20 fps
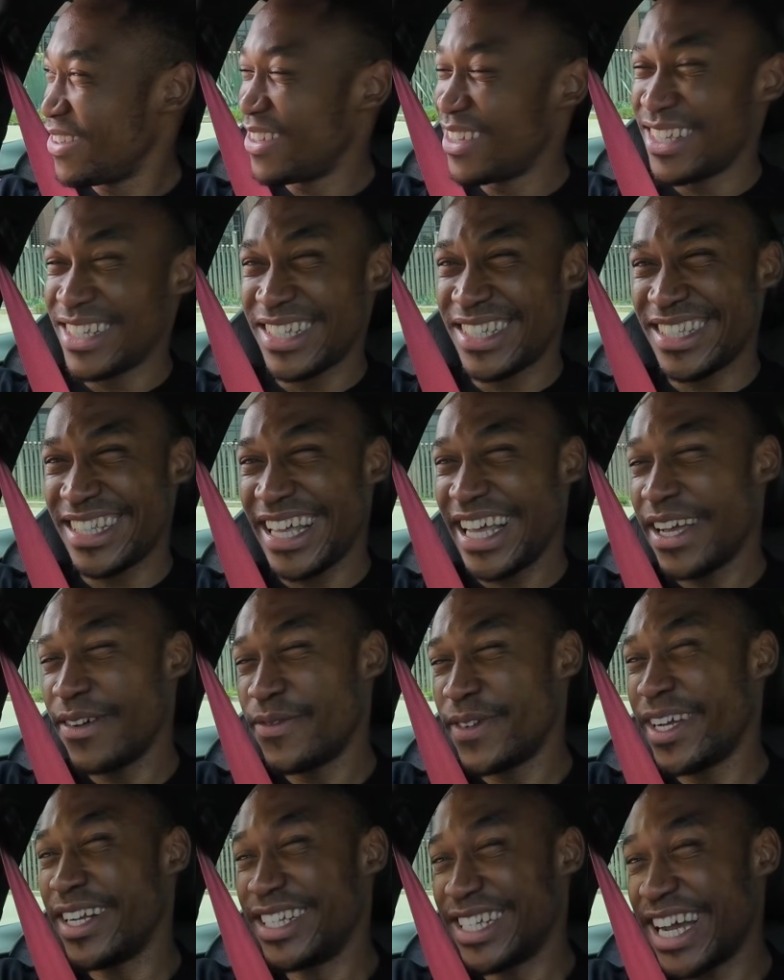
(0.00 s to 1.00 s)
Has there
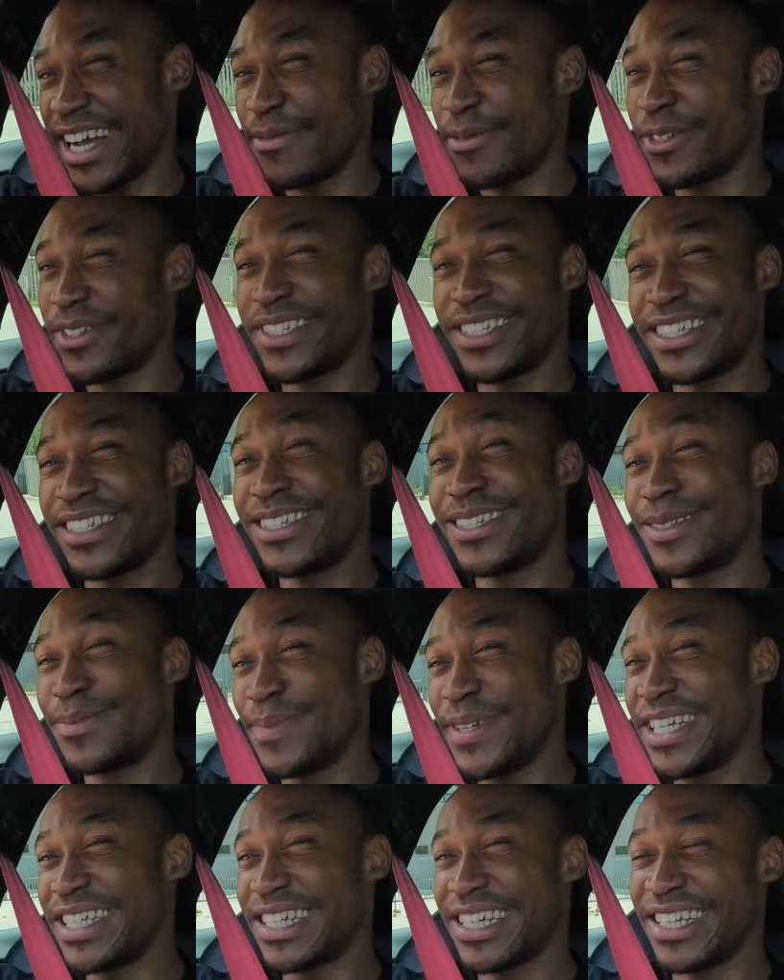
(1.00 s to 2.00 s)
ever a time I was this
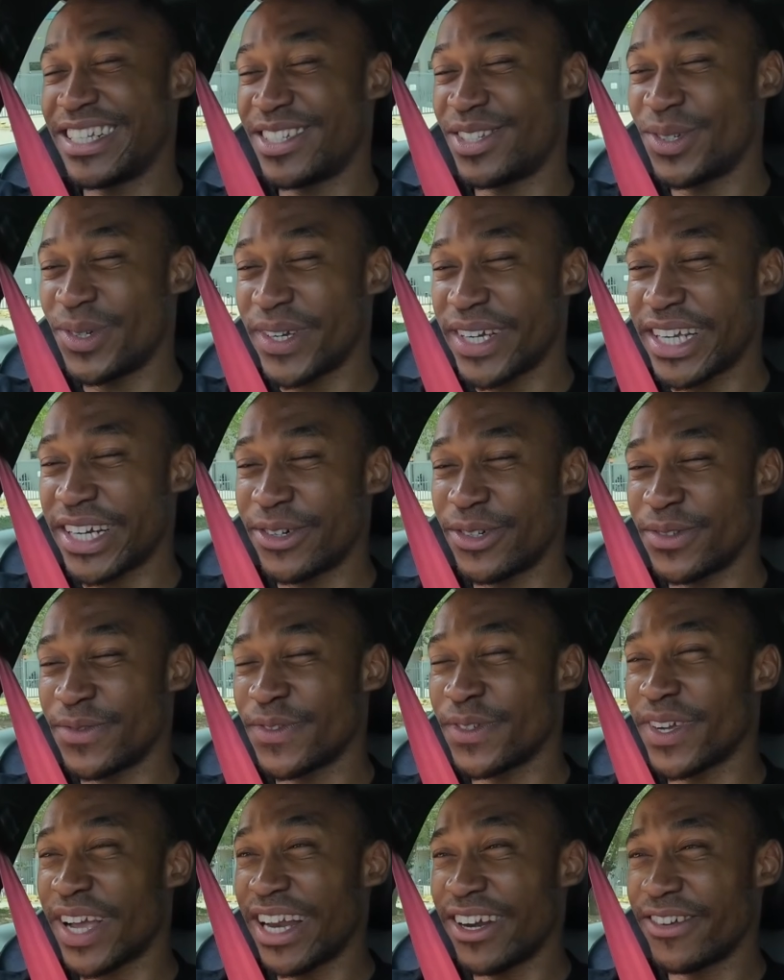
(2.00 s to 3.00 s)
speechless doing a
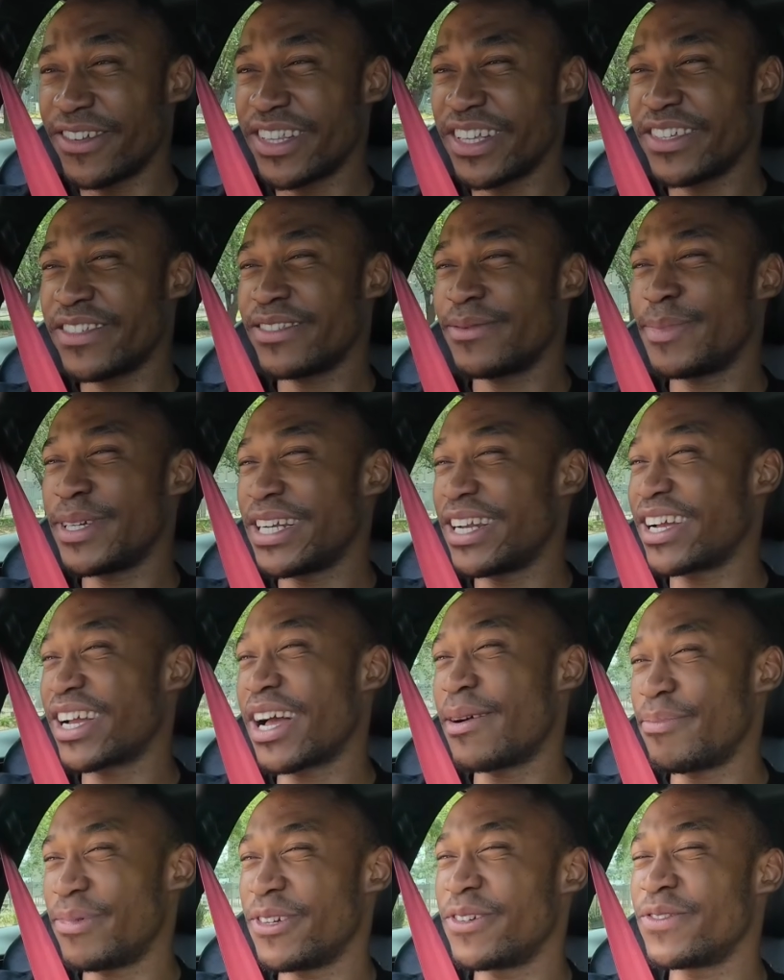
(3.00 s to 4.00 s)
review? I know there's been a
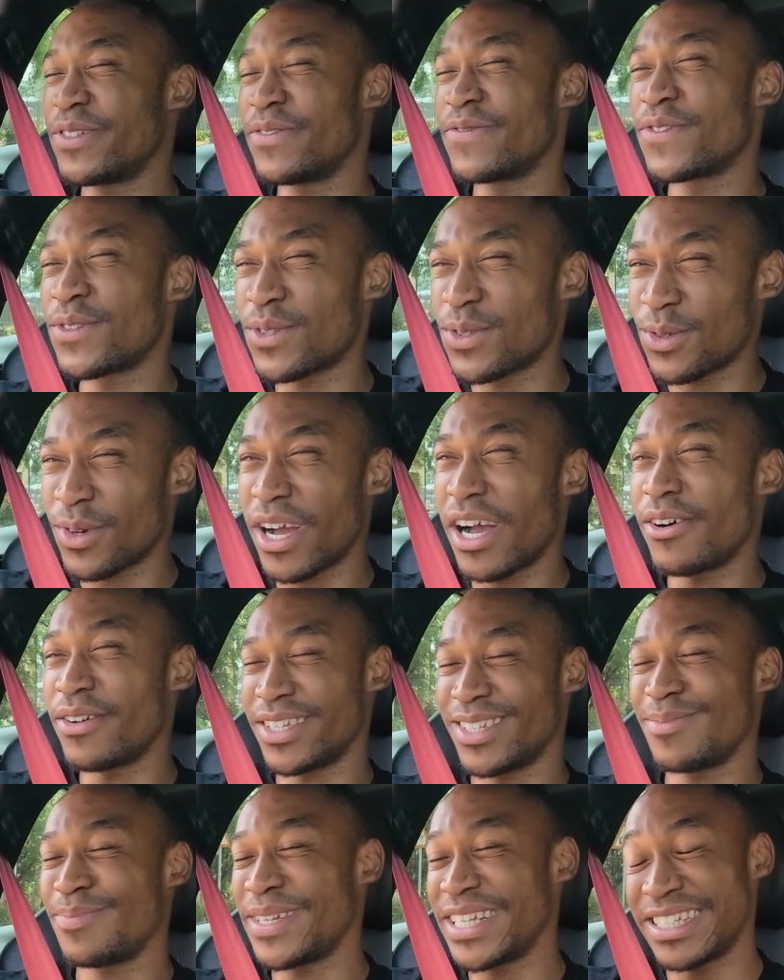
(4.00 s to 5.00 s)
couple of reviews where I
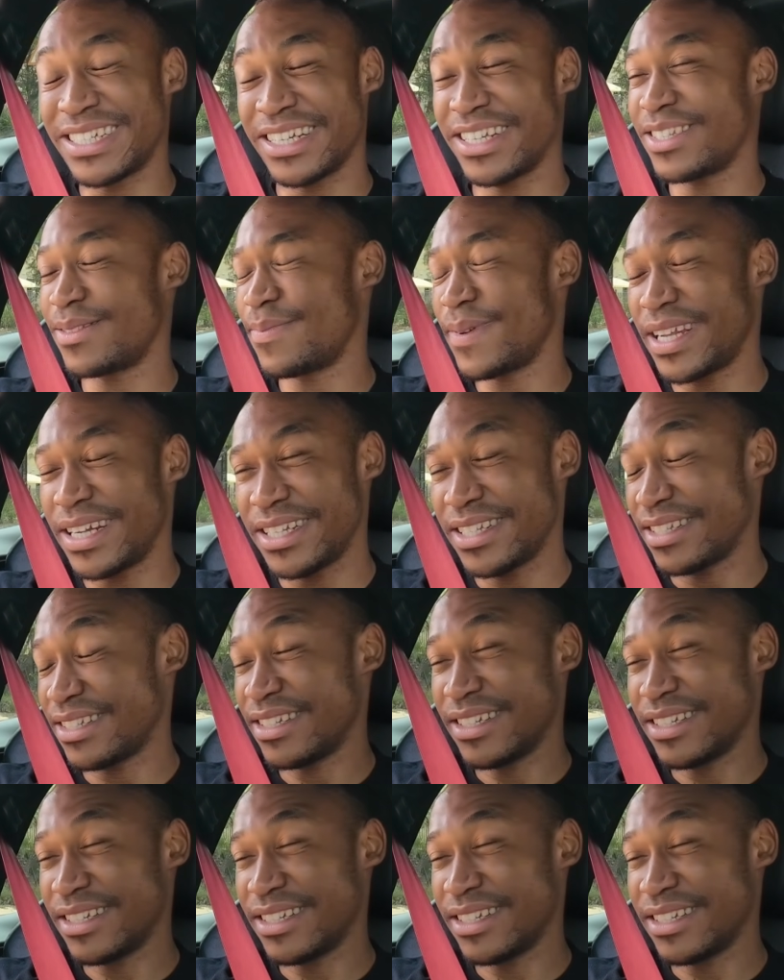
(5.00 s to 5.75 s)
was speechless, but